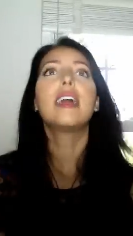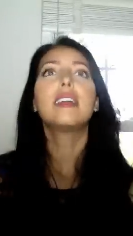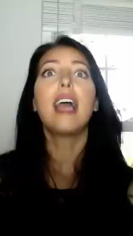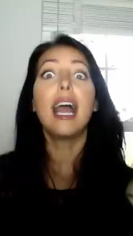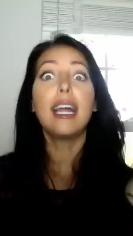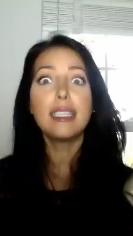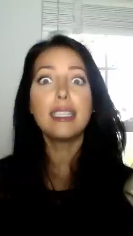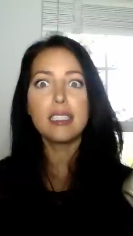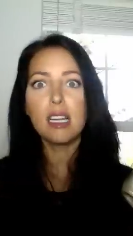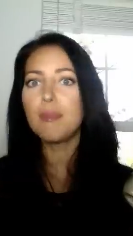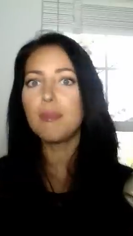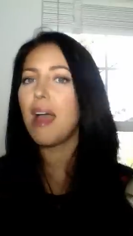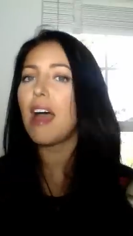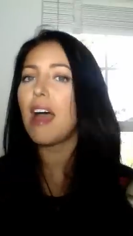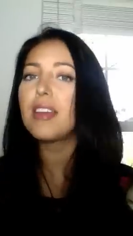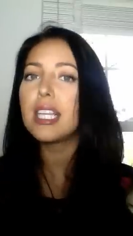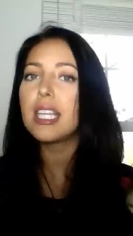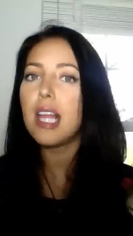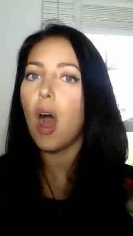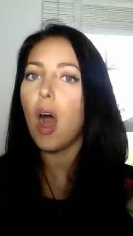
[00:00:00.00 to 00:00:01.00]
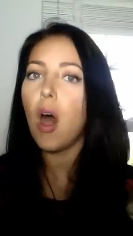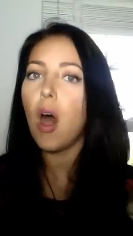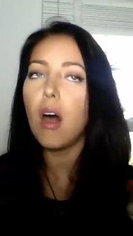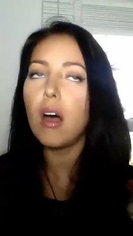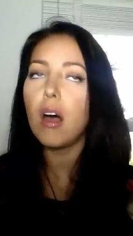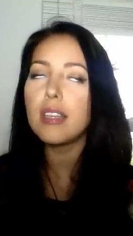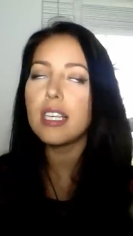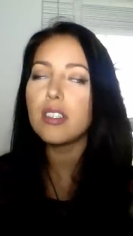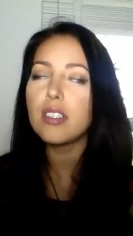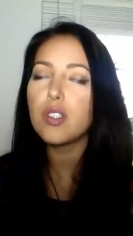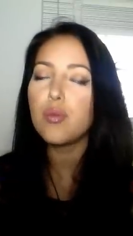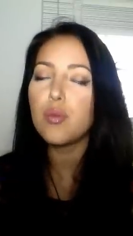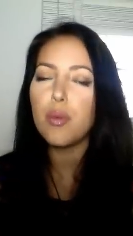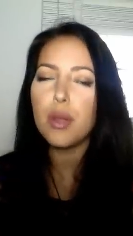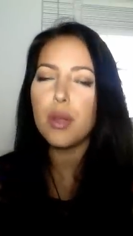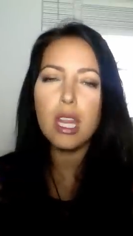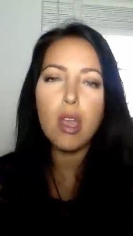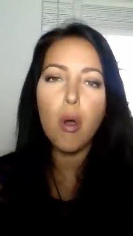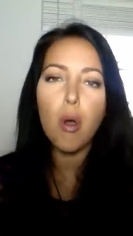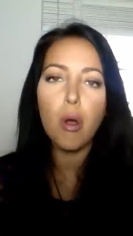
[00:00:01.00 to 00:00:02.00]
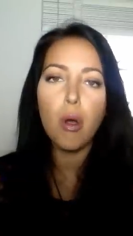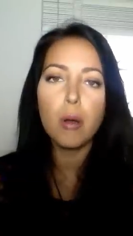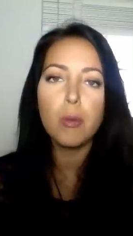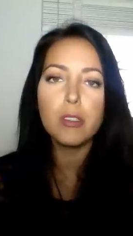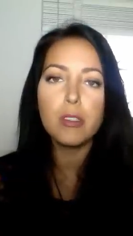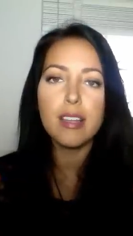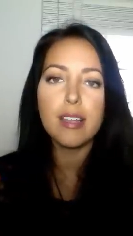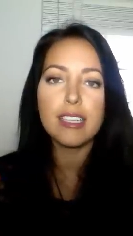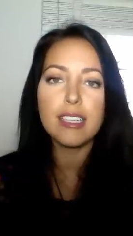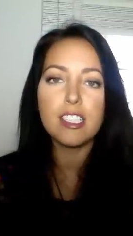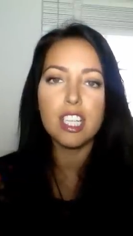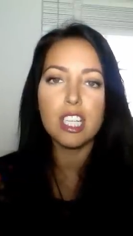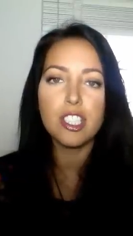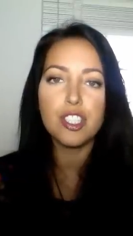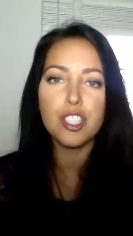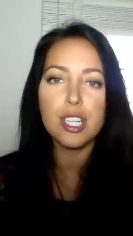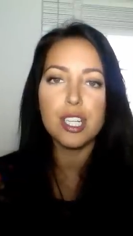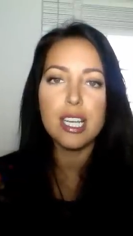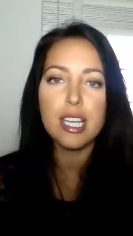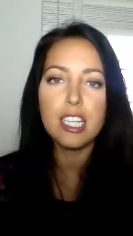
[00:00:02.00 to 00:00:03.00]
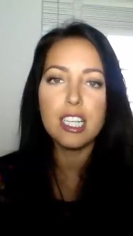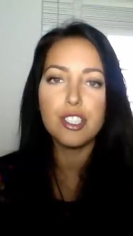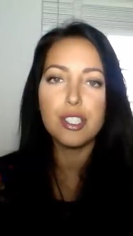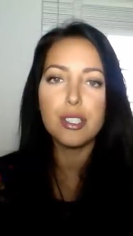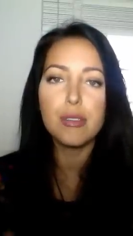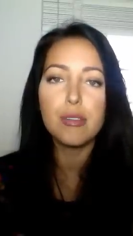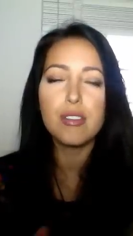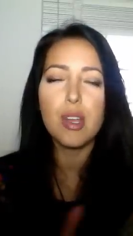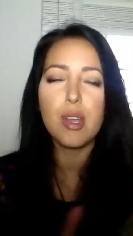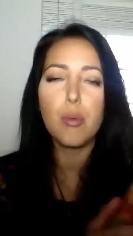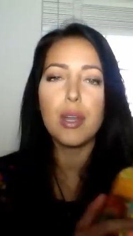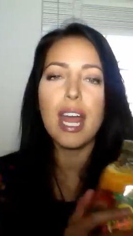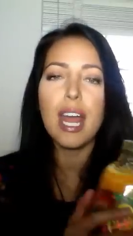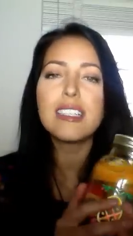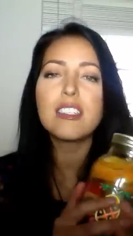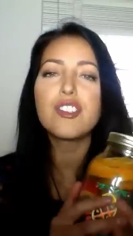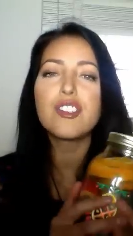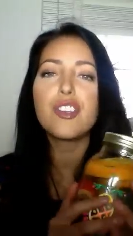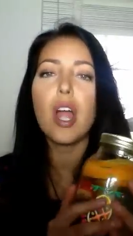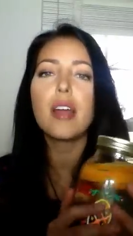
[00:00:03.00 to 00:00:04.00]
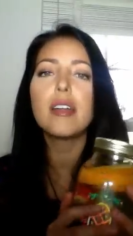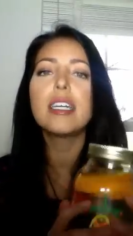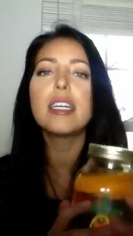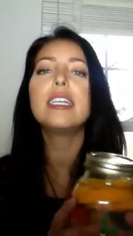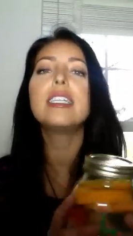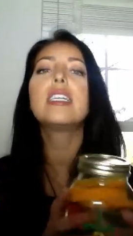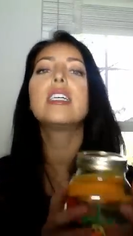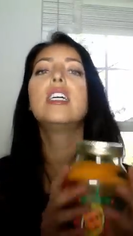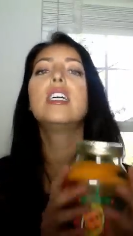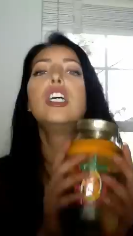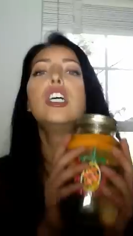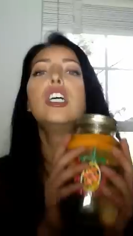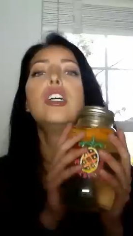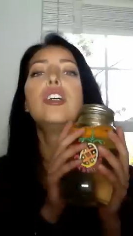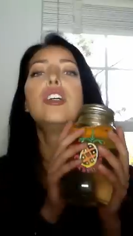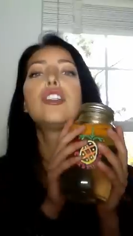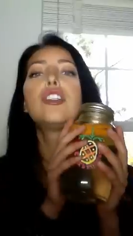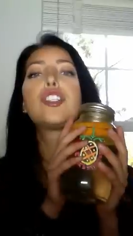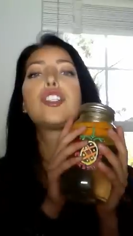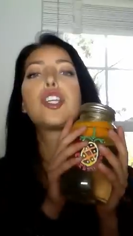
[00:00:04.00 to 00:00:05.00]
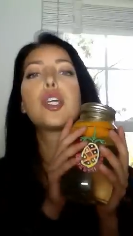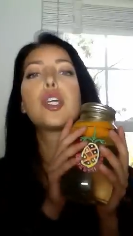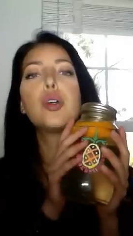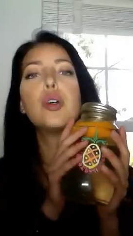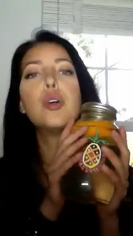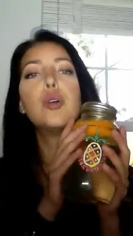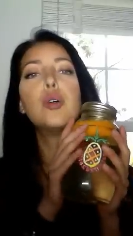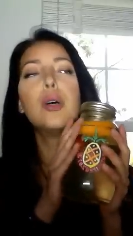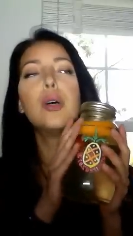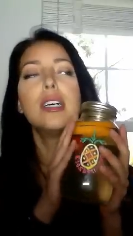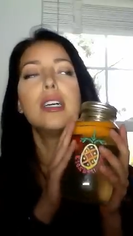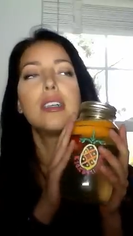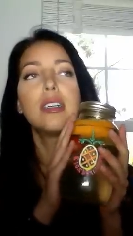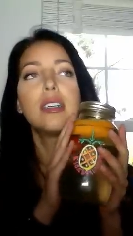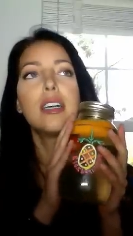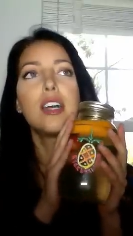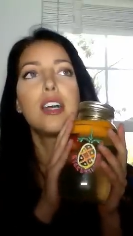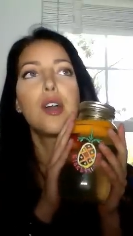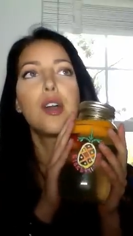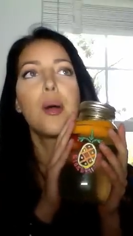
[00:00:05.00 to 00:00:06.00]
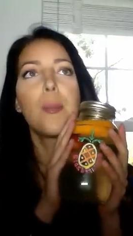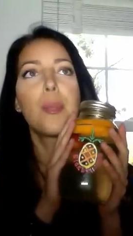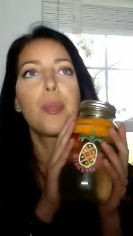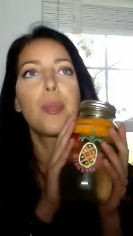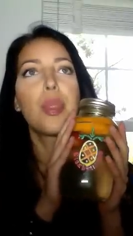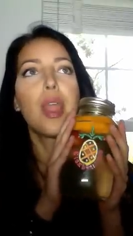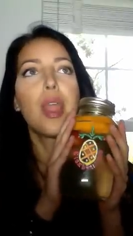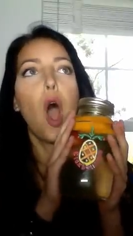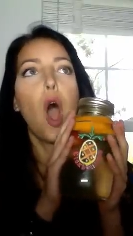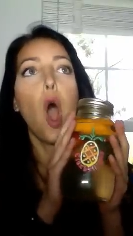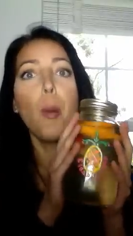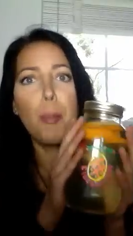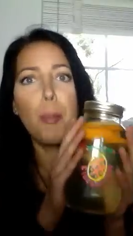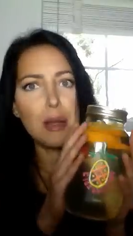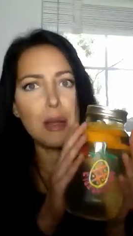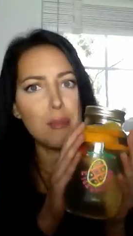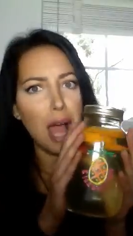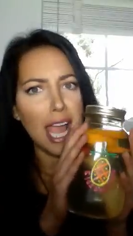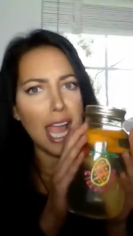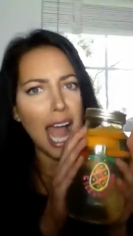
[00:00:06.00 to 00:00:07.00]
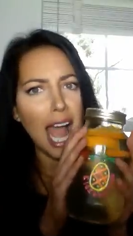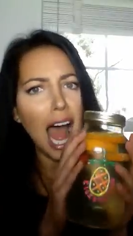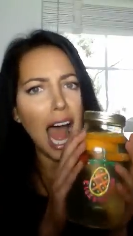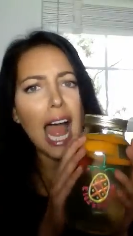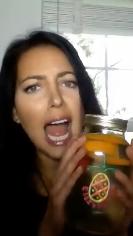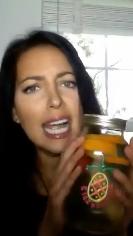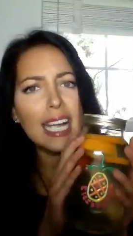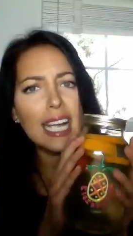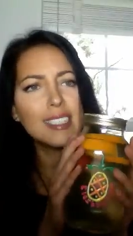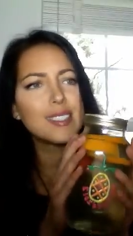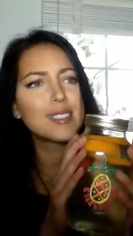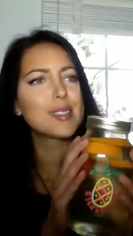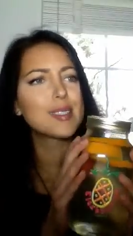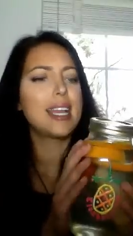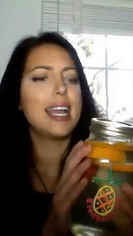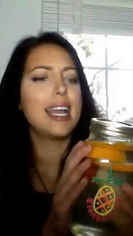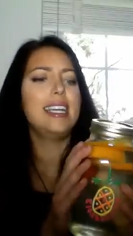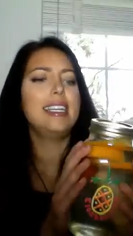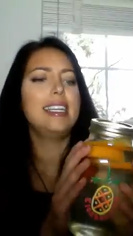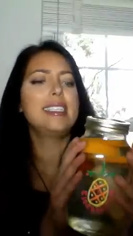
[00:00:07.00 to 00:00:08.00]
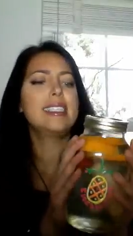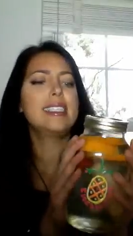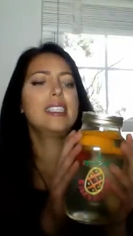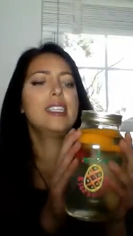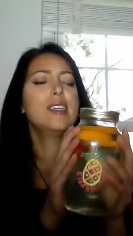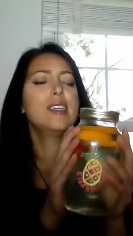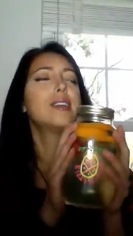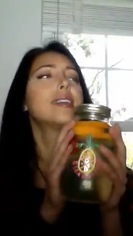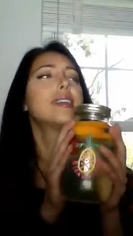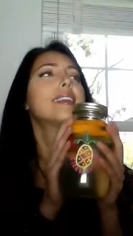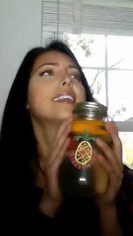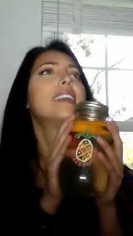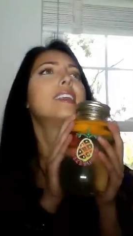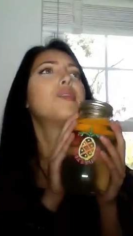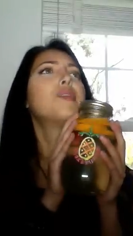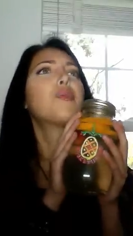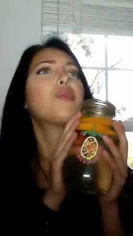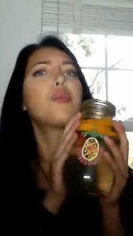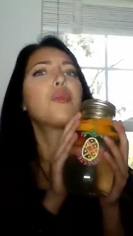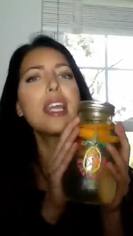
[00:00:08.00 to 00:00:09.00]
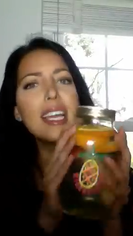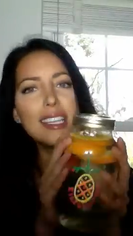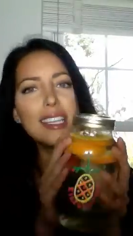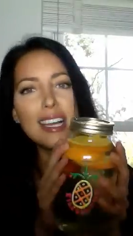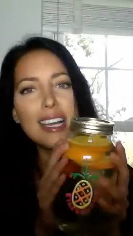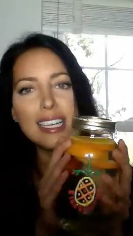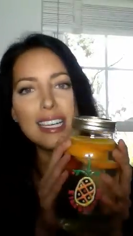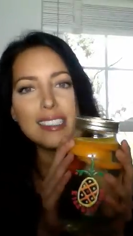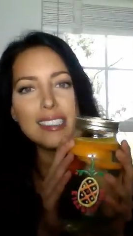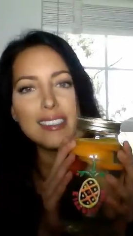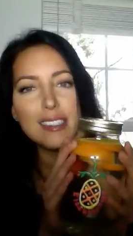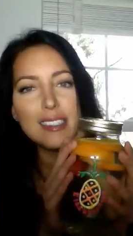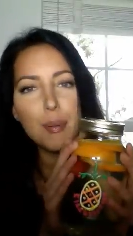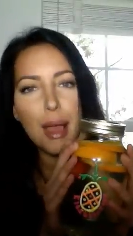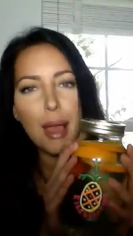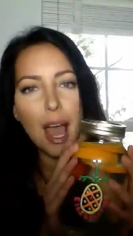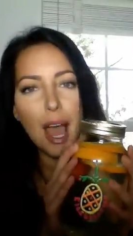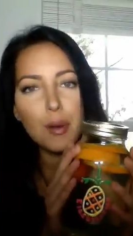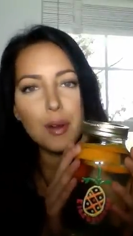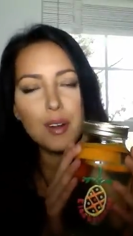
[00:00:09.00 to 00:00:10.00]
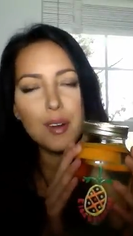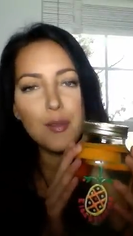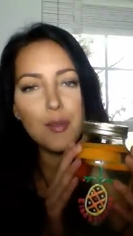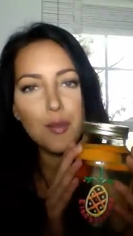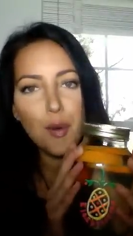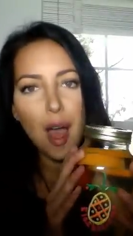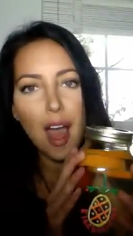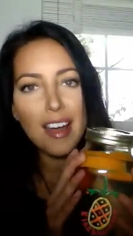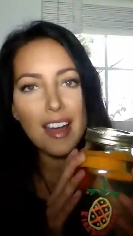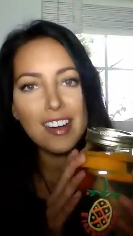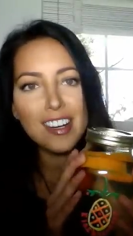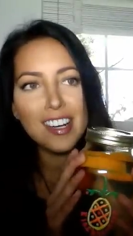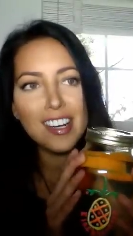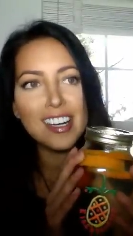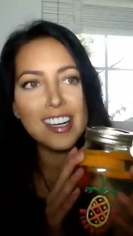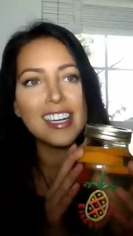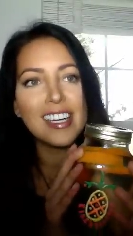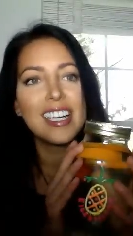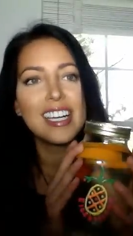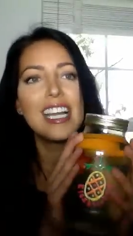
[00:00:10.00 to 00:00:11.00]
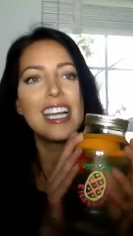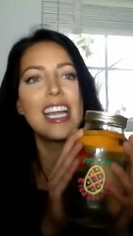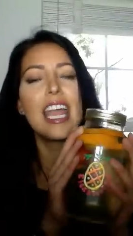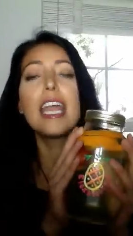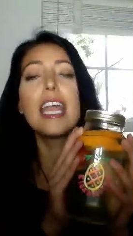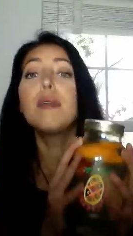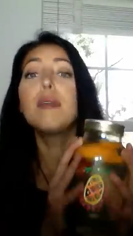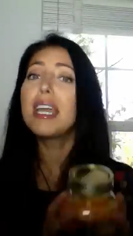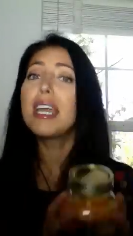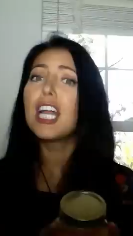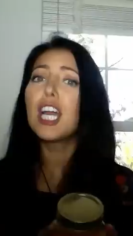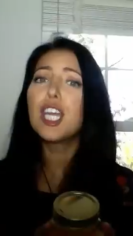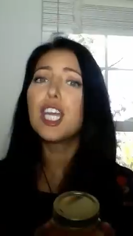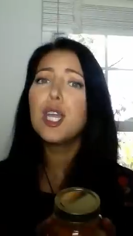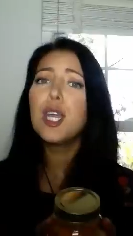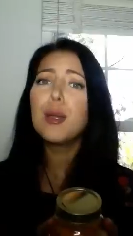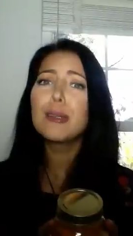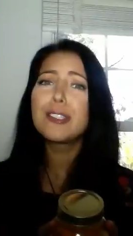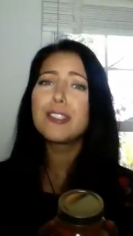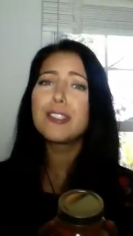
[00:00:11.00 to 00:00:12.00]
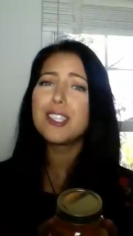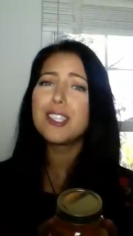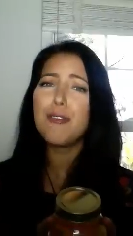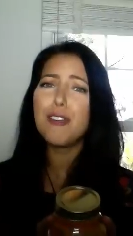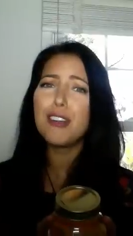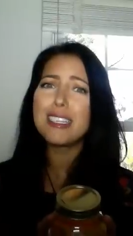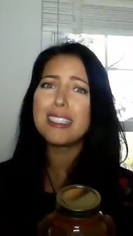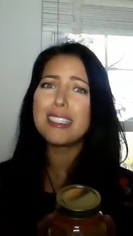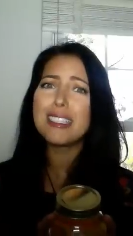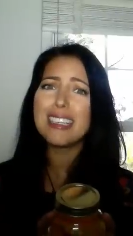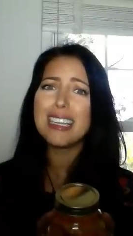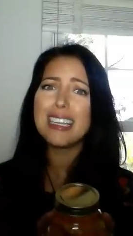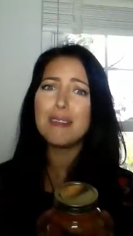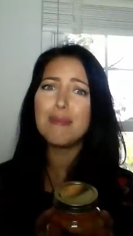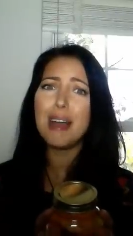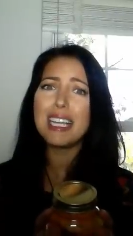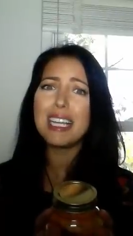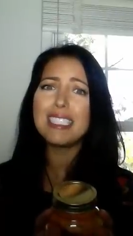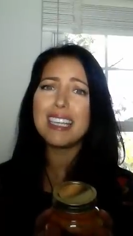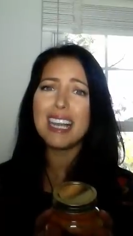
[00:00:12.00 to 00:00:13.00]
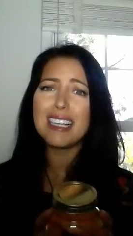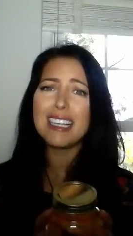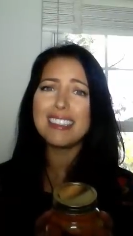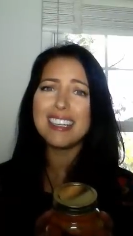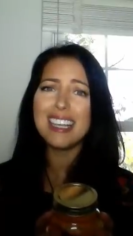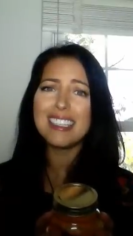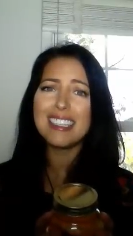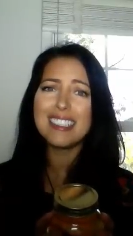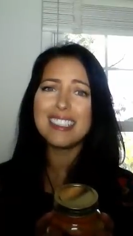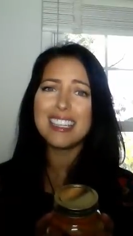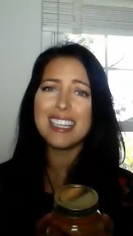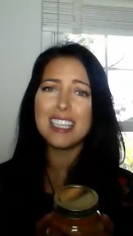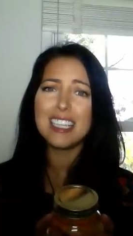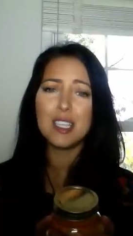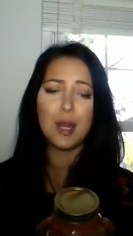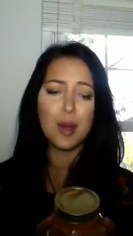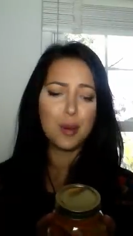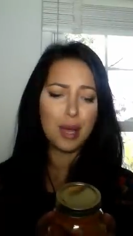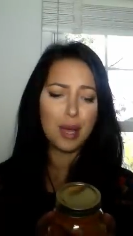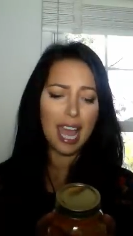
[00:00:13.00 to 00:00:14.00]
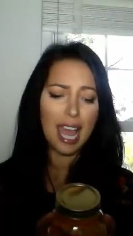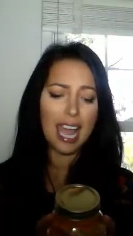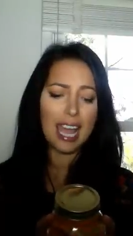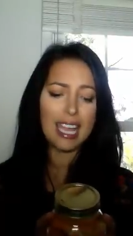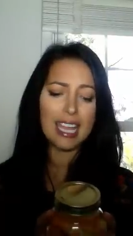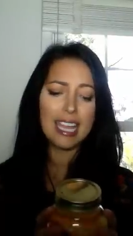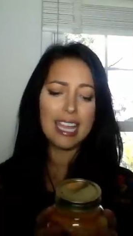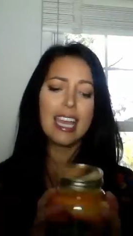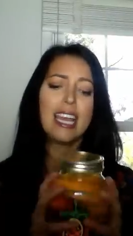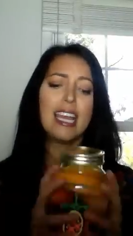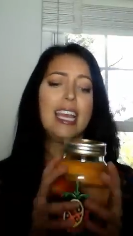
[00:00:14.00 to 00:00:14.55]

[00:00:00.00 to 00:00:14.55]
ended up having all these really horrible digestion issues. And when I started to open my eyes and realize the power of water, it made a huge difference in my digestion, okay?